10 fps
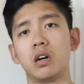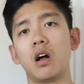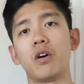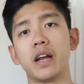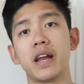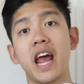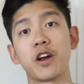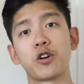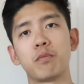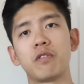Alright,
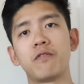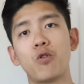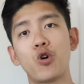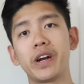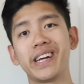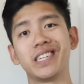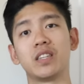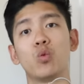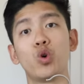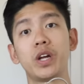hanger number 4 is
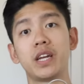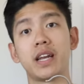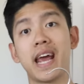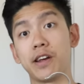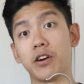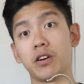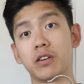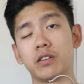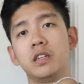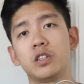the wooden hanger.
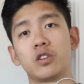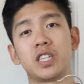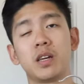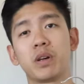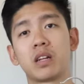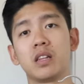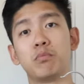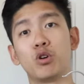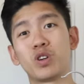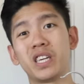These are typically
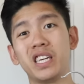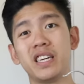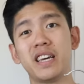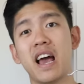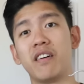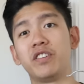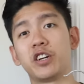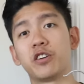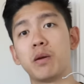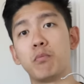bulky,
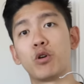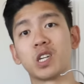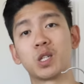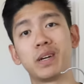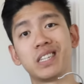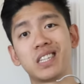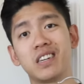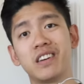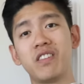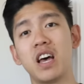heavier, and more
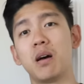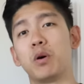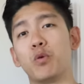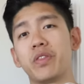expensive, but